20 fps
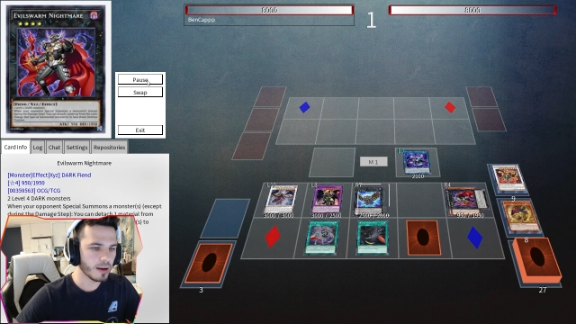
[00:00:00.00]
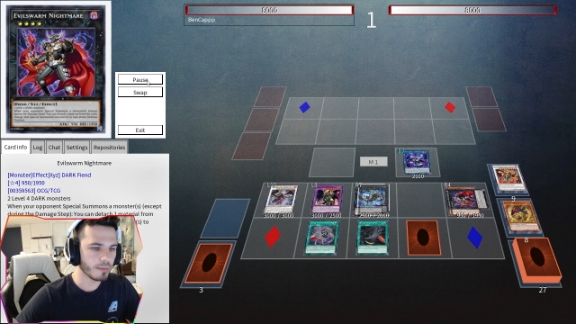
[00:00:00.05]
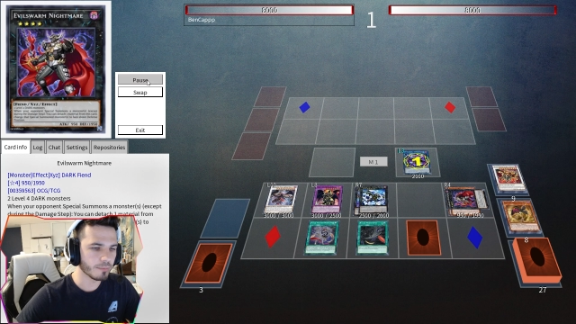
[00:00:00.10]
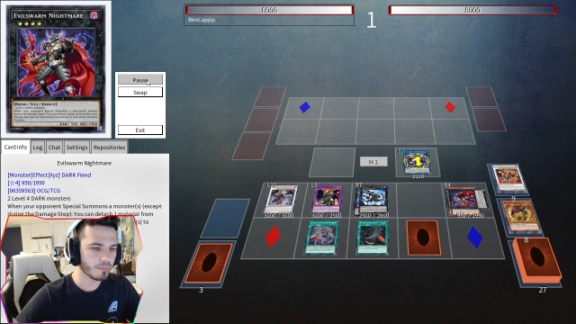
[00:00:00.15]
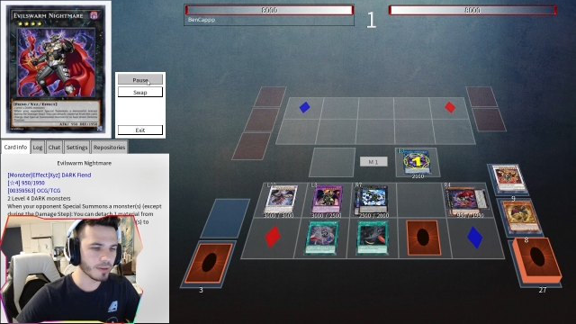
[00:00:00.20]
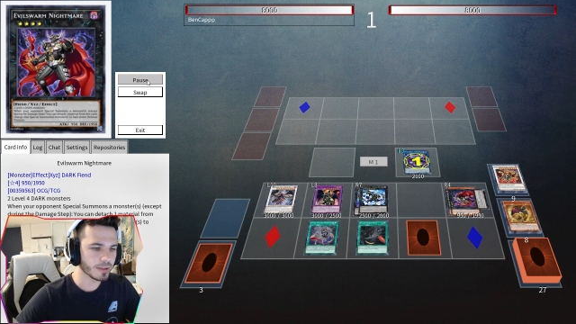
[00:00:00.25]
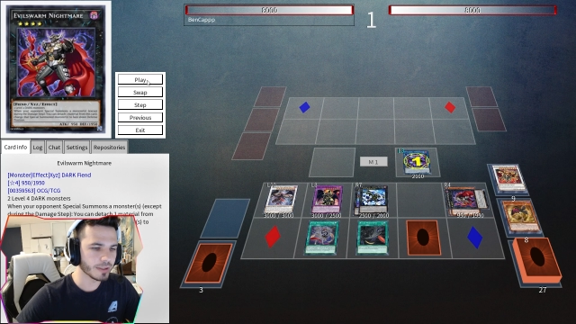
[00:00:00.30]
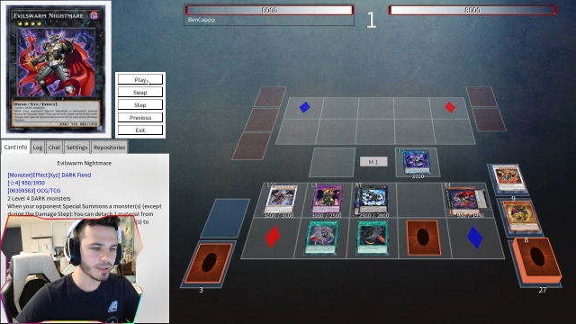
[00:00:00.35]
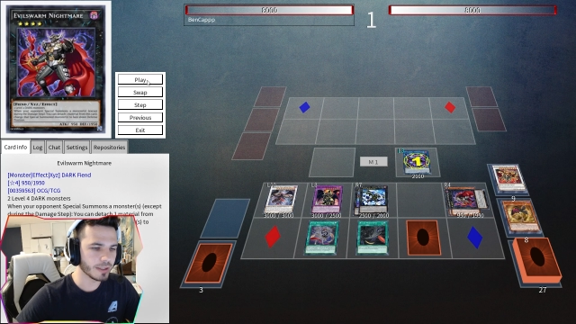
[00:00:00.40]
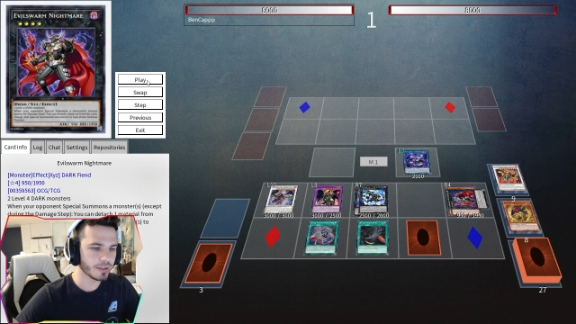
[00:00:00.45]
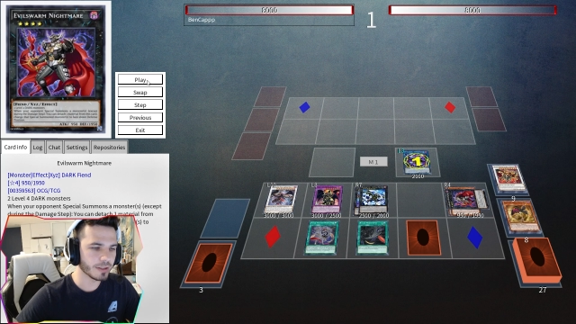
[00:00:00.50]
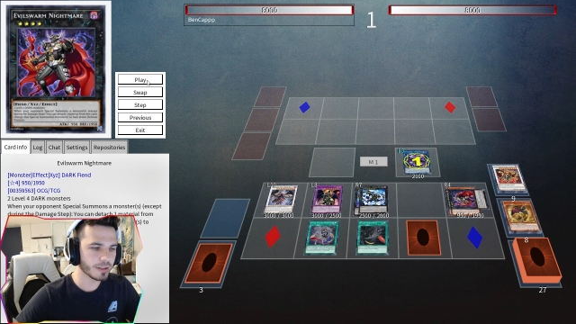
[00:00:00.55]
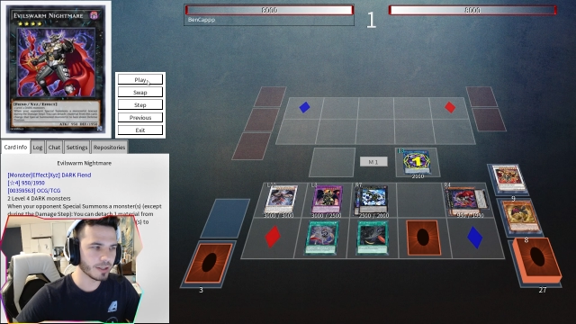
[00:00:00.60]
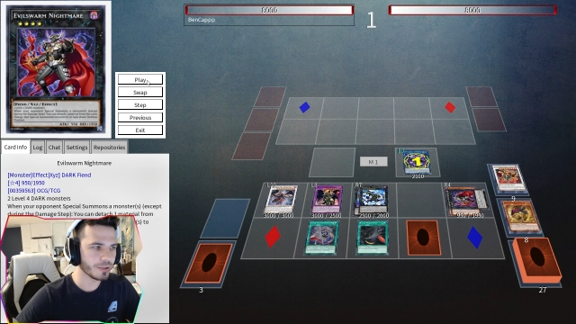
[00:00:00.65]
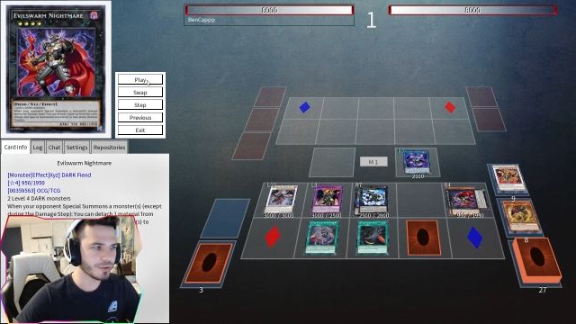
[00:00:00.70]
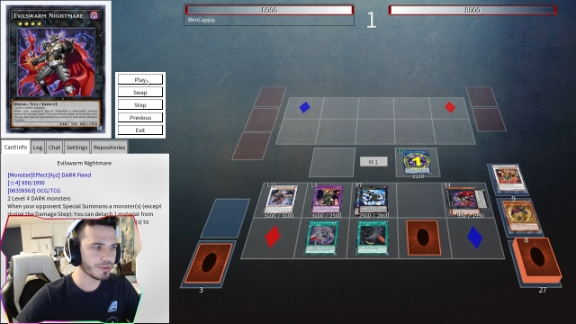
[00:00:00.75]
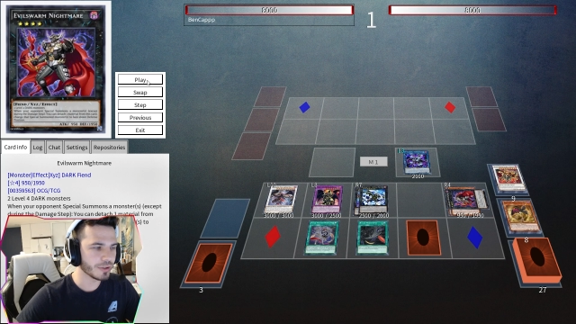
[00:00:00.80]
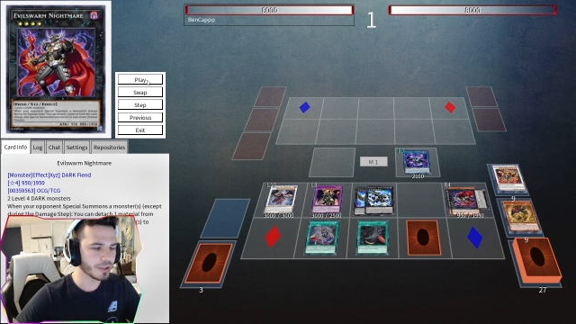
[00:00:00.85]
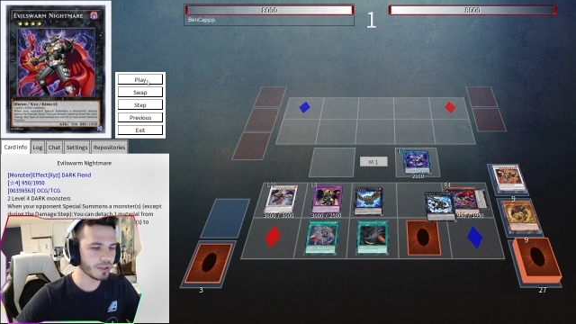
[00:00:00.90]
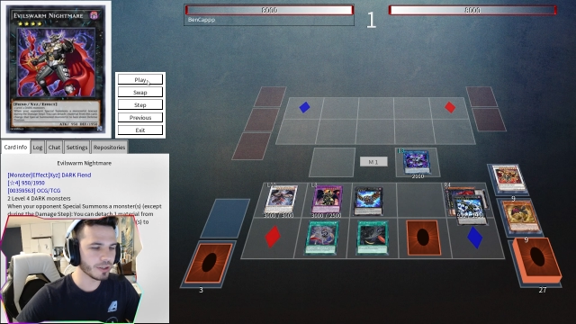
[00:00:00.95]
Rusty's going to
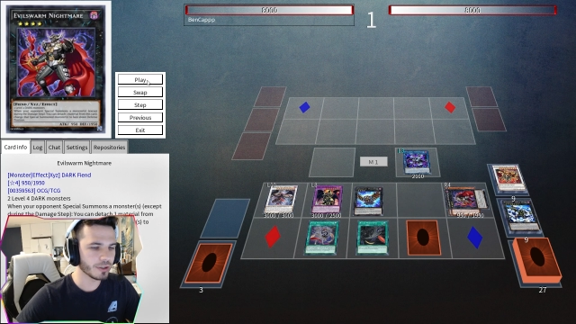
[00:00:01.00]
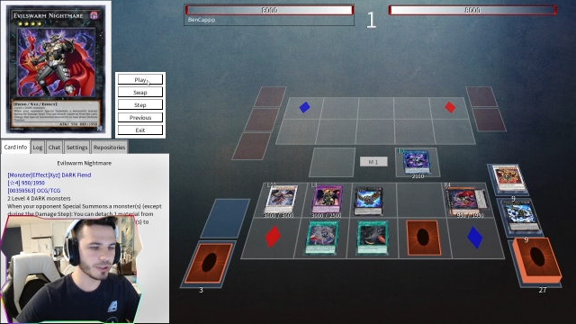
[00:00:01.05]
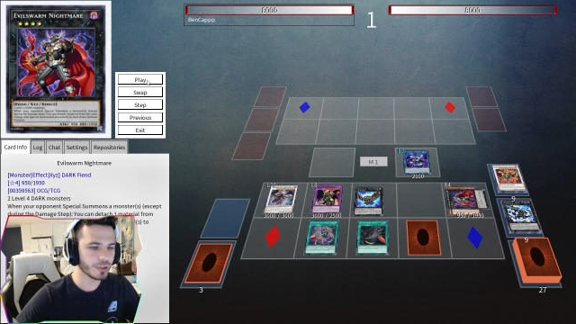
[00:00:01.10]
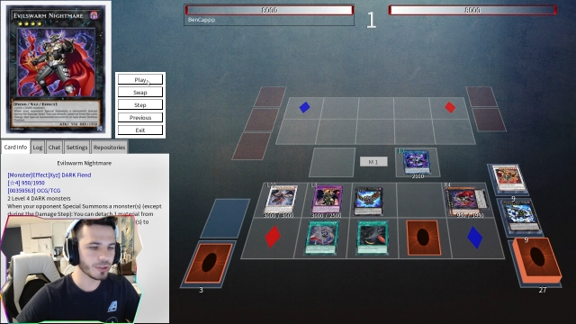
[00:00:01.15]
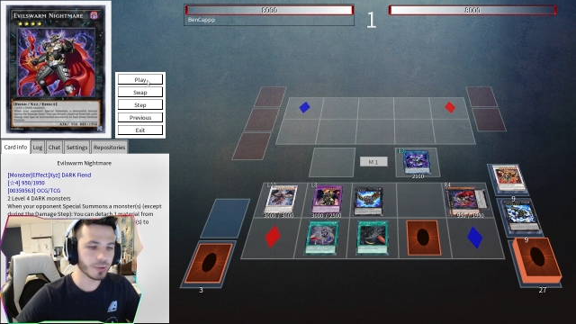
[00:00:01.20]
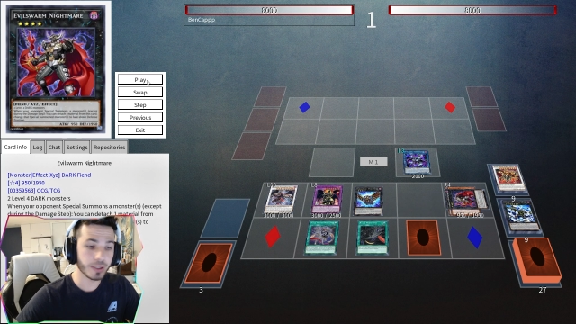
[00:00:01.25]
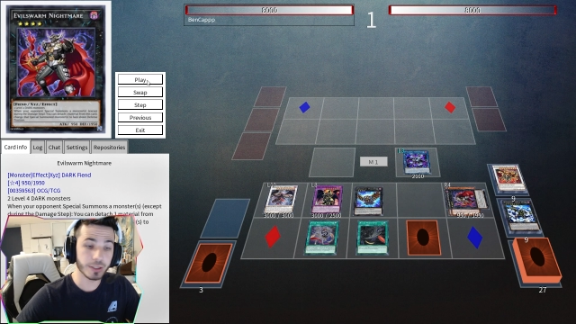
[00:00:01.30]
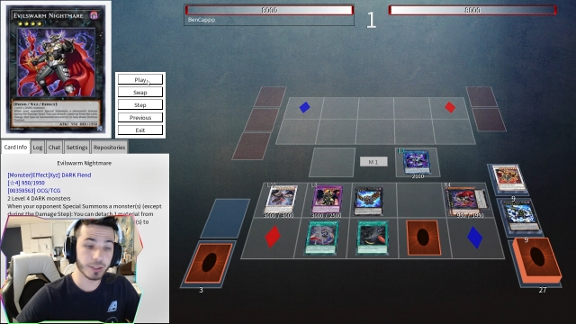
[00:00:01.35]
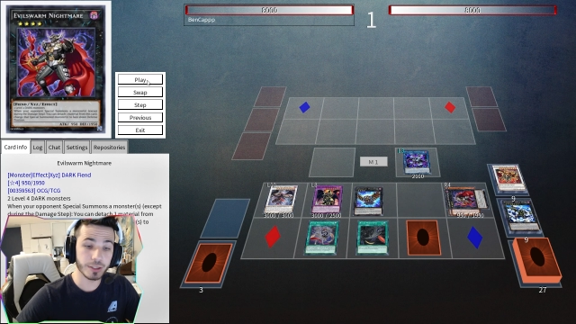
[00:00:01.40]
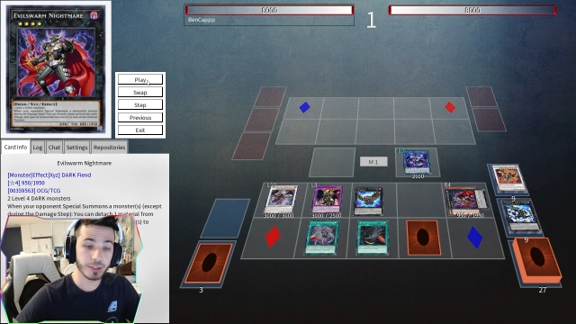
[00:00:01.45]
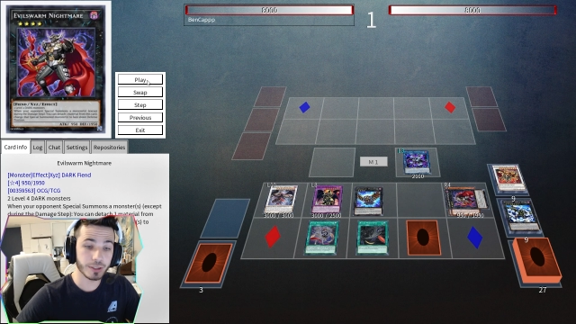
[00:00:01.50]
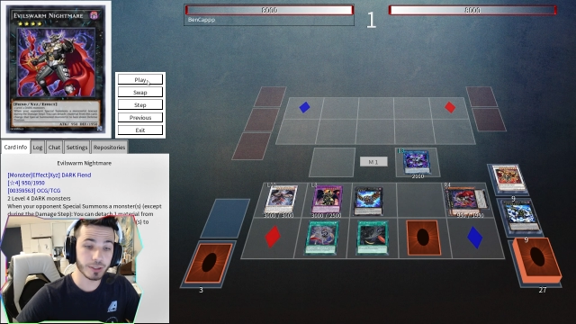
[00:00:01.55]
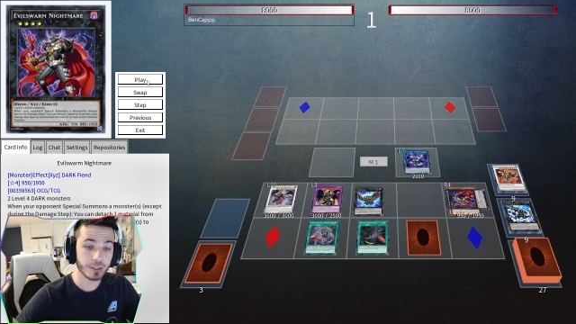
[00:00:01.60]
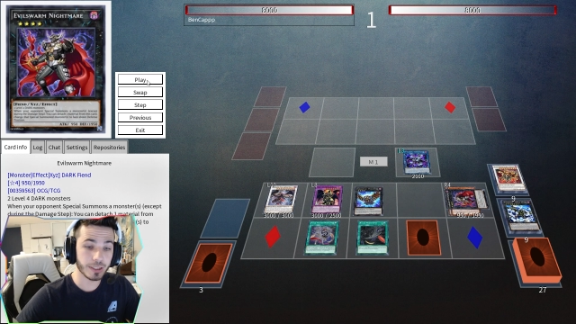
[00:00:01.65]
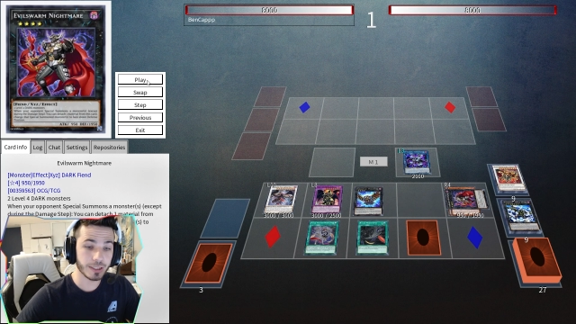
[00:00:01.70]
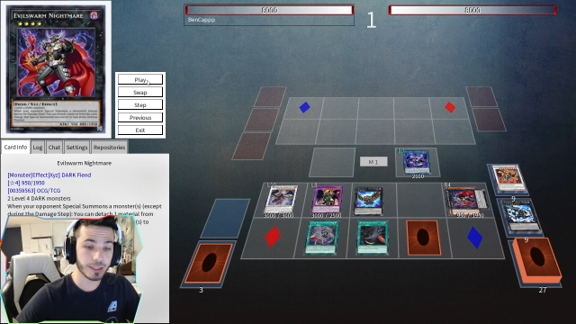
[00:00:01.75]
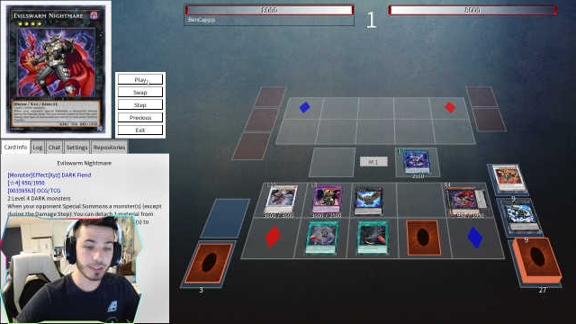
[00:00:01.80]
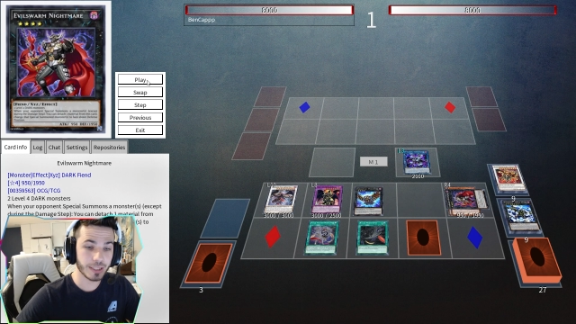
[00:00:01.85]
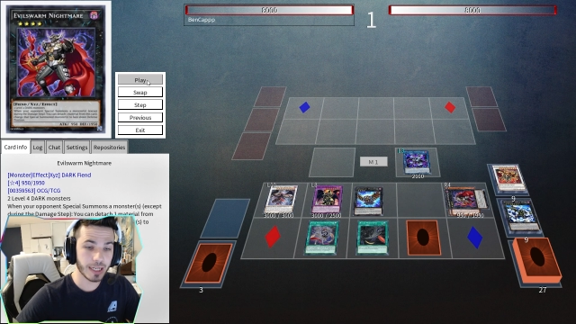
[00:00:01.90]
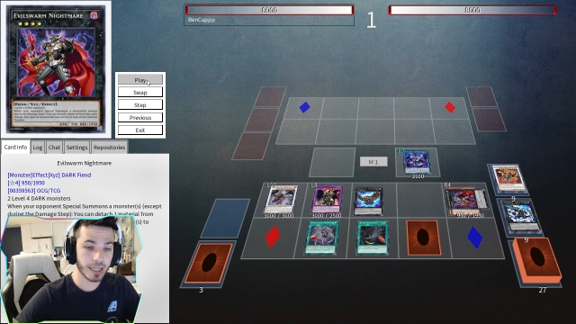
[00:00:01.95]
trigger. You can just
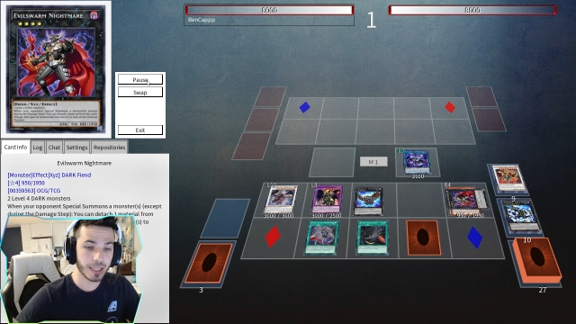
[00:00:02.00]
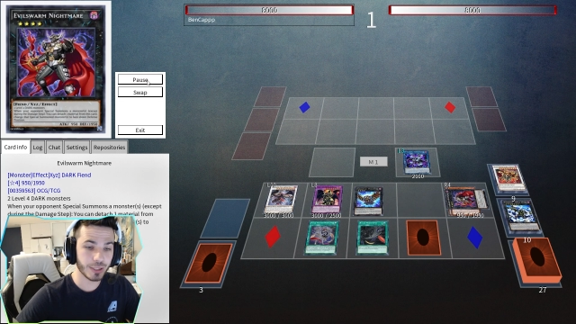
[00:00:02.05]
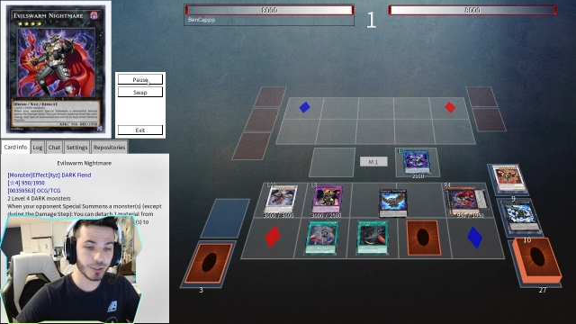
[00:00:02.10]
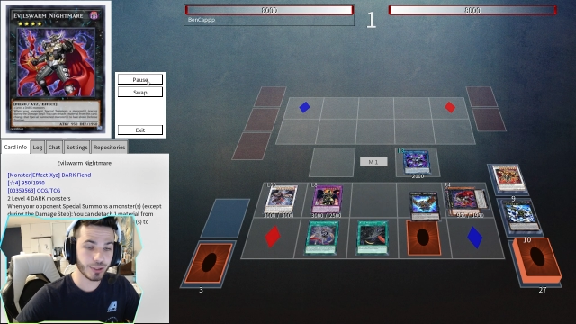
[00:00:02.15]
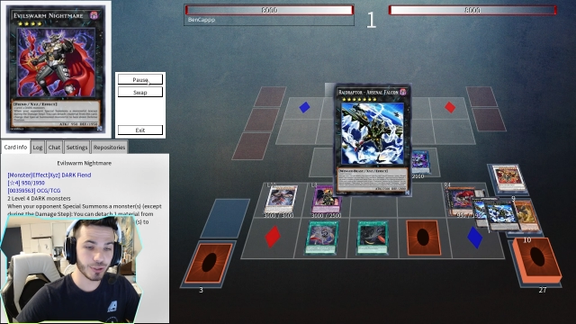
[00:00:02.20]
send